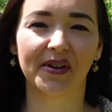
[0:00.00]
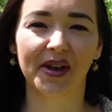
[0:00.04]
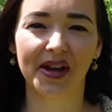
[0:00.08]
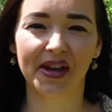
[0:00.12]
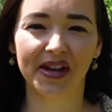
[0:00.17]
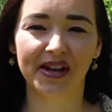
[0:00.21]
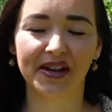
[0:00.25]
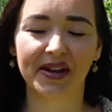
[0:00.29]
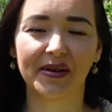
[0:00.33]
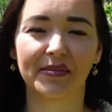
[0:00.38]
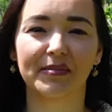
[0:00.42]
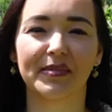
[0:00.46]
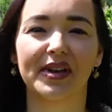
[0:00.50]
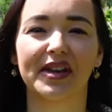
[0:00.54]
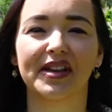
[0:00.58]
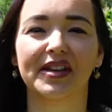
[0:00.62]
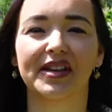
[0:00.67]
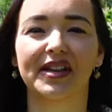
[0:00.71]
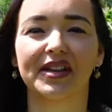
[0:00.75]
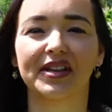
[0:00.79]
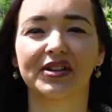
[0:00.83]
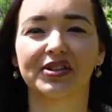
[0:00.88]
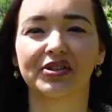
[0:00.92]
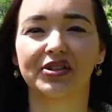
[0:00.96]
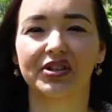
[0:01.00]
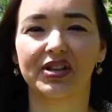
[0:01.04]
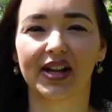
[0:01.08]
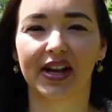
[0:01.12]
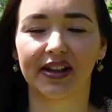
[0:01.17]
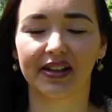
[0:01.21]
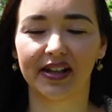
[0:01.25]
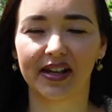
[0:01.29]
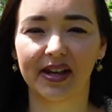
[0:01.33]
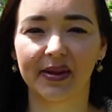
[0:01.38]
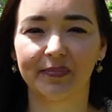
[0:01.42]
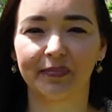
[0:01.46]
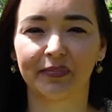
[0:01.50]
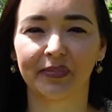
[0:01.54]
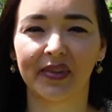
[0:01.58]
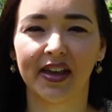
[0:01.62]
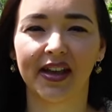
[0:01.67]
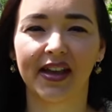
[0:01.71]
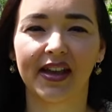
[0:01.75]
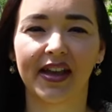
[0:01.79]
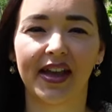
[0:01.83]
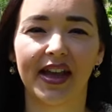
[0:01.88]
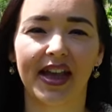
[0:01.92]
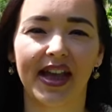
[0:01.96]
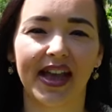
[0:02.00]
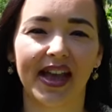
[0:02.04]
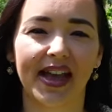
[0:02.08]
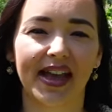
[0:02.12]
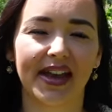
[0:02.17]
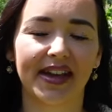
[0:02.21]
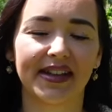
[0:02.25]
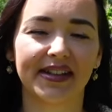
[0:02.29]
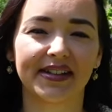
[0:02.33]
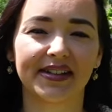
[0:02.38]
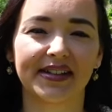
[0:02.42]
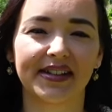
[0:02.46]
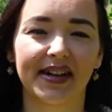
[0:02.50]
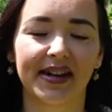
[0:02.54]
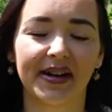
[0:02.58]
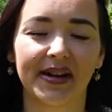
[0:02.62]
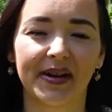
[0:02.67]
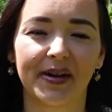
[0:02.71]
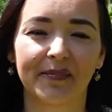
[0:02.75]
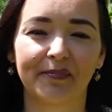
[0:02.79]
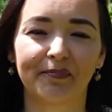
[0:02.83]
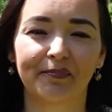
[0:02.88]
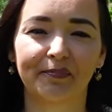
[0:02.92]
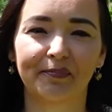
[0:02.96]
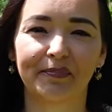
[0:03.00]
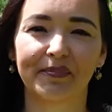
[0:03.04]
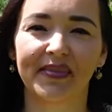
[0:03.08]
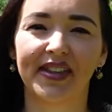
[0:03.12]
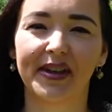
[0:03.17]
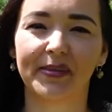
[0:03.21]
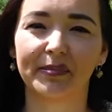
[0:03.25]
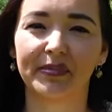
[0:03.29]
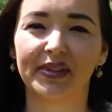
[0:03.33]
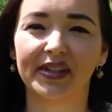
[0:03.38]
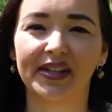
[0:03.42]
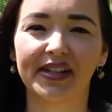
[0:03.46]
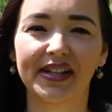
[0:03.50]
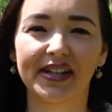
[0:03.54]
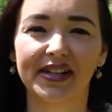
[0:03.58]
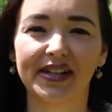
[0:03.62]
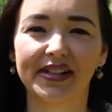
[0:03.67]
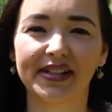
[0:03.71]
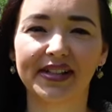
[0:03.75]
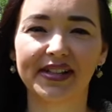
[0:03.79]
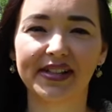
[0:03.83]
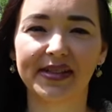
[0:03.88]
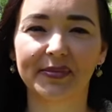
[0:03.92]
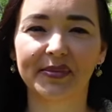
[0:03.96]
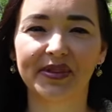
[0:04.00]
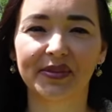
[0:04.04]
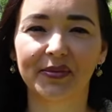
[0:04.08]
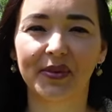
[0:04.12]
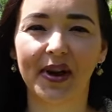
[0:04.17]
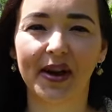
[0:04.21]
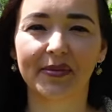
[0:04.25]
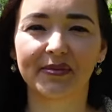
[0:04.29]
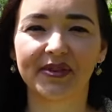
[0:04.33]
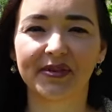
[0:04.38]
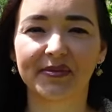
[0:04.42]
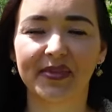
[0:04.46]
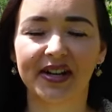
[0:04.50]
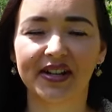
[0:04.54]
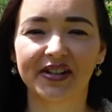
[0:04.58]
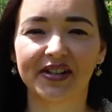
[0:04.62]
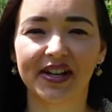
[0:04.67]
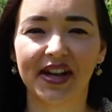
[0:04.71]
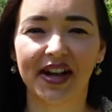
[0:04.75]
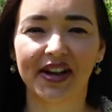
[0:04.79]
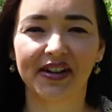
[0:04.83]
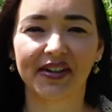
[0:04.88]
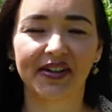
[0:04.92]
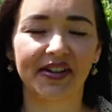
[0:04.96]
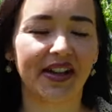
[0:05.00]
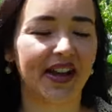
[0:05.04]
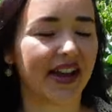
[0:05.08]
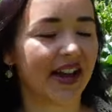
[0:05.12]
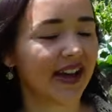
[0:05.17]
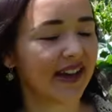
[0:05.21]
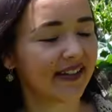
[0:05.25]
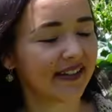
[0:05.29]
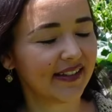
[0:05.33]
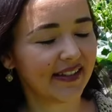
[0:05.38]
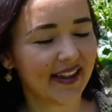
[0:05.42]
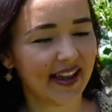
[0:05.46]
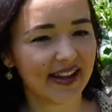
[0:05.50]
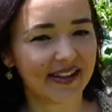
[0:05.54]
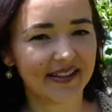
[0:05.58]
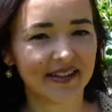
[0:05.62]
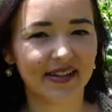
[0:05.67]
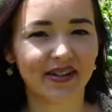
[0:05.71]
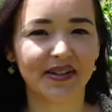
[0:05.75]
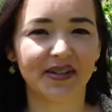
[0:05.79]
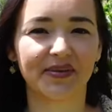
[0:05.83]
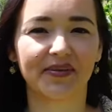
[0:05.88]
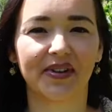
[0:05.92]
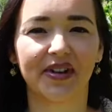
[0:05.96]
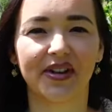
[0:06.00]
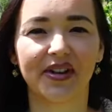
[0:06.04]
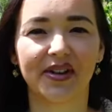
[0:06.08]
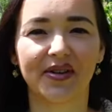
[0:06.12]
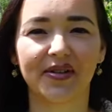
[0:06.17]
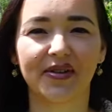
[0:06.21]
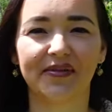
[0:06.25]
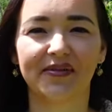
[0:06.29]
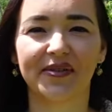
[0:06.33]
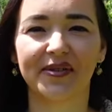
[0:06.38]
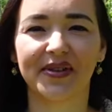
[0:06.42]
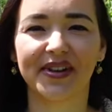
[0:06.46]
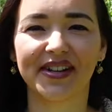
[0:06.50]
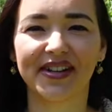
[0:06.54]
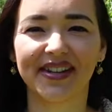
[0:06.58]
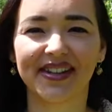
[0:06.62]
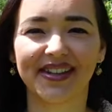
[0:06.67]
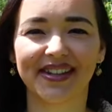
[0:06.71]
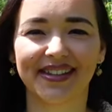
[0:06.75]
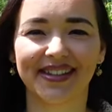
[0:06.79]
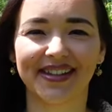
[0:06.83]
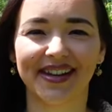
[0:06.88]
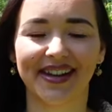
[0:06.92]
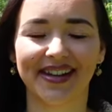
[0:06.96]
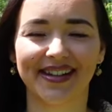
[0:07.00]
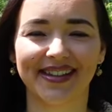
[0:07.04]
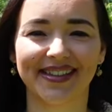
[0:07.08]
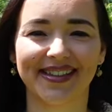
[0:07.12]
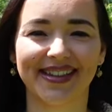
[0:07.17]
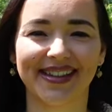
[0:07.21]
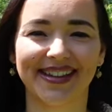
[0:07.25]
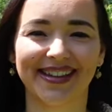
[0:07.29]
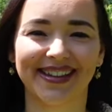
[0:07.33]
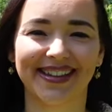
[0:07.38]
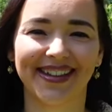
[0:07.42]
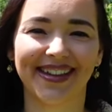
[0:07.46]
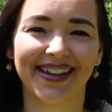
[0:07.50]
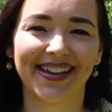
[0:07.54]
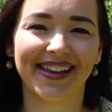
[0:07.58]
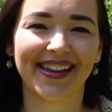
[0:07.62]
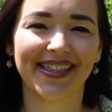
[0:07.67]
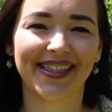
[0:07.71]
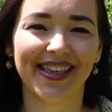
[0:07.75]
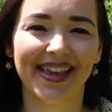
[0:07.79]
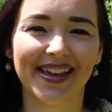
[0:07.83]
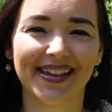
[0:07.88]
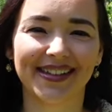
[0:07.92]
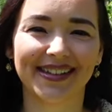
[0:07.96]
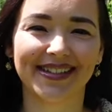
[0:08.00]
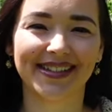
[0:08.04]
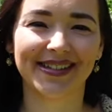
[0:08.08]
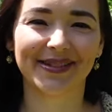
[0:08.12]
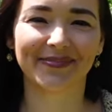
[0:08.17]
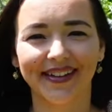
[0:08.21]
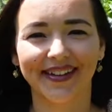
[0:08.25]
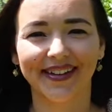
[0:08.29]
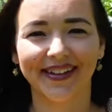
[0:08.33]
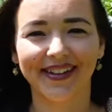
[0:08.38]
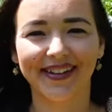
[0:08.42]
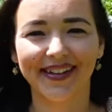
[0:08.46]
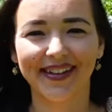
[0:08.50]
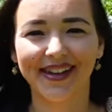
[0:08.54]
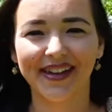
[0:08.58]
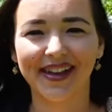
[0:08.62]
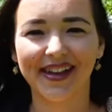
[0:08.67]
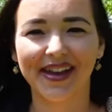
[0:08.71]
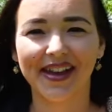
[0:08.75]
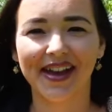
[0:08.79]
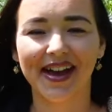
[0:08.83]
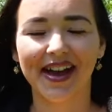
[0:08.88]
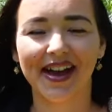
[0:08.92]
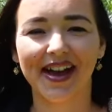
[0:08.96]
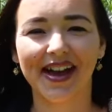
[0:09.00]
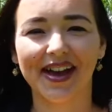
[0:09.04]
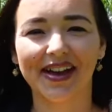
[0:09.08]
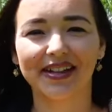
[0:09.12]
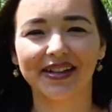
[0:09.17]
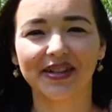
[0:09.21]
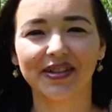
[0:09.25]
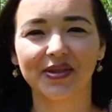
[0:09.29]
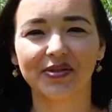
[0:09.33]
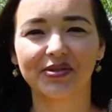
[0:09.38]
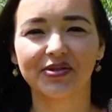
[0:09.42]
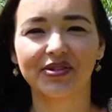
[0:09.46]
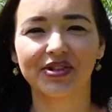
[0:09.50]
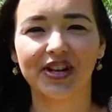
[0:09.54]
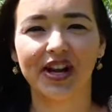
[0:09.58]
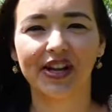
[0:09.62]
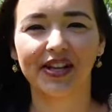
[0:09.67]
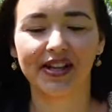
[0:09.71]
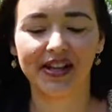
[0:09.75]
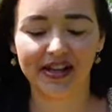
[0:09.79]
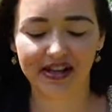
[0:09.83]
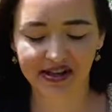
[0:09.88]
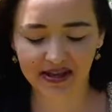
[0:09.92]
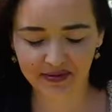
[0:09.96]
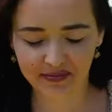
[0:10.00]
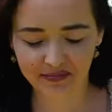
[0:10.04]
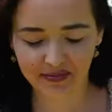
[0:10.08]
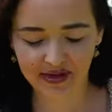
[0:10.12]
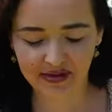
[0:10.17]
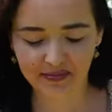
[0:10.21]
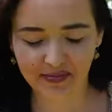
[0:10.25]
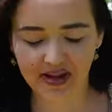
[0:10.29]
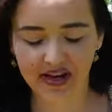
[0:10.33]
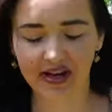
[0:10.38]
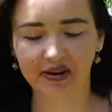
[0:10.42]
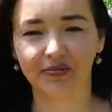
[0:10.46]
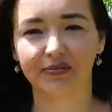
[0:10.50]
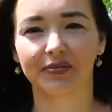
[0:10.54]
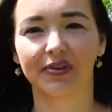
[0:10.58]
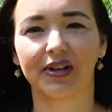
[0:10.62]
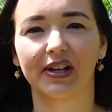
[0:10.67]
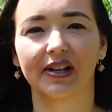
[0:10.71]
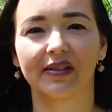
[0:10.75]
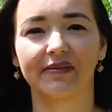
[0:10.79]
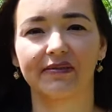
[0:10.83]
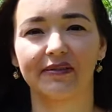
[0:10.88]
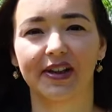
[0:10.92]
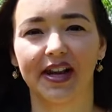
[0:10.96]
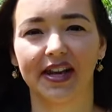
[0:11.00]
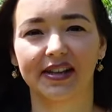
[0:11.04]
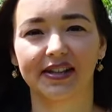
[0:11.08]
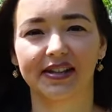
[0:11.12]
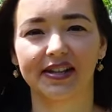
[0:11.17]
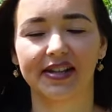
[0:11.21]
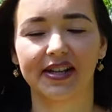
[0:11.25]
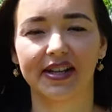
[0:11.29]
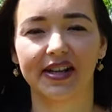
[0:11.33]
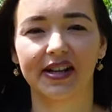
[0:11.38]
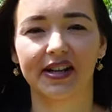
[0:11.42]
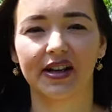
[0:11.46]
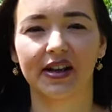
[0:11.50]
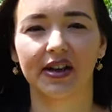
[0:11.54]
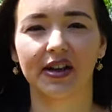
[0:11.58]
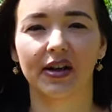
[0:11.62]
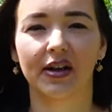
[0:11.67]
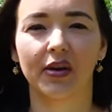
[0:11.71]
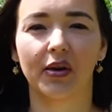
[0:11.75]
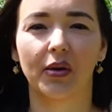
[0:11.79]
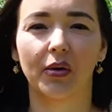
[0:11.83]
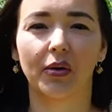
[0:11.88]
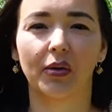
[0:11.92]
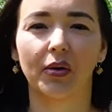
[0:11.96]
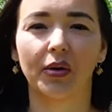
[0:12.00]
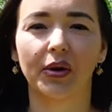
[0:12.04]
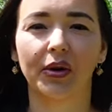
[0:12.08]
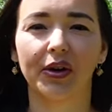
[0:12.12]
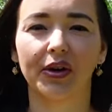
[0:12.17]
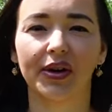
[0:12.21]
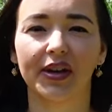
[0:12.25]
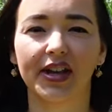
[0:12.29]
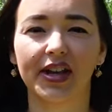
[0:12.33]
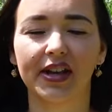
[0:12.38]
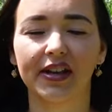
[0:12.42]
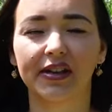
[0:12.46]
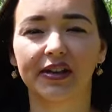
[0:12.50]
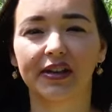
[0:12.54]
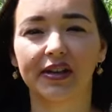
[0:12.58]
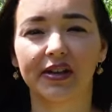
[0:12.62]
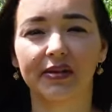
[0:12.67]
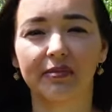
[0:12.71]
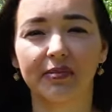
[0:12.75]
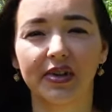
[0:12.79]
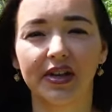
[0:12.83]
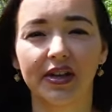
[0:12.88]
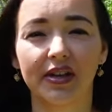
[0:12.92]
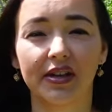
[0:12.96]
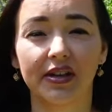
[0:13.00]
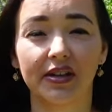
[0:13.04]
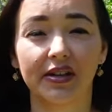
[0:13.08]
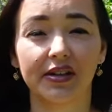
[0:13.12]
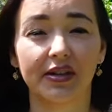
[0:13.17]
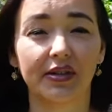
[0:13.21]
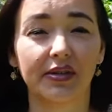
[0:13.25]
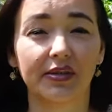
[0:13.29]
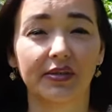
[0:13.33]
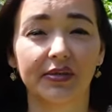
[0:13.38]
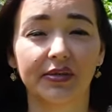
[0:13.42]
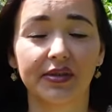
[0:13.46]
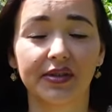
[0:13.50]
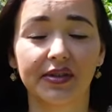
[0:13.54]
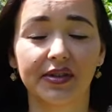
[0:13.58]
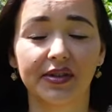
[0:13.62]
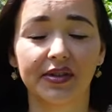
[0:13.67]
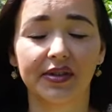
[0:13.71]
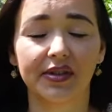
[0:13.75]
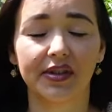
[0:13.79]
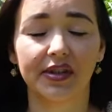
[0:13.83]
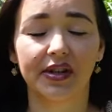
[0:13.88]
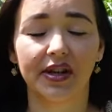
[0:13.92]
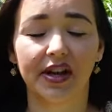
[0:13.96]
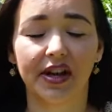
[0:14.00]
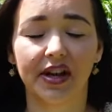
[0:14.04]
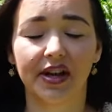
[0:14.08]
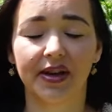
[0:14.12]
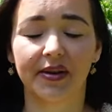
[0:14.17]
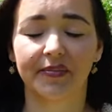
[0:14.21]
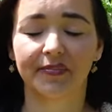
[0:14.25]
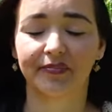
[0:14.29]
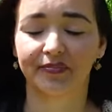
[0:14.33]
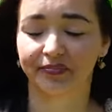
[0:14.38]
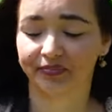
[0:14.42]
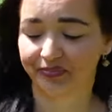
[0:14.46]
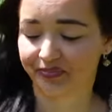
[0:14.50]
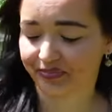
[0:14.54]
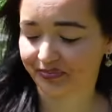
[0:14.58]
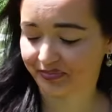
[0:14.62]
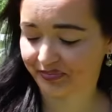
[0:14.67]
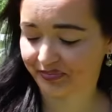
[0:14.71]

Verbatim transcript: fun making jelly. And um, please subscribe to my channel and like this video if you're into this kind of thing. Thanks. Uh, so jelly can be made really fancy or it can be used um,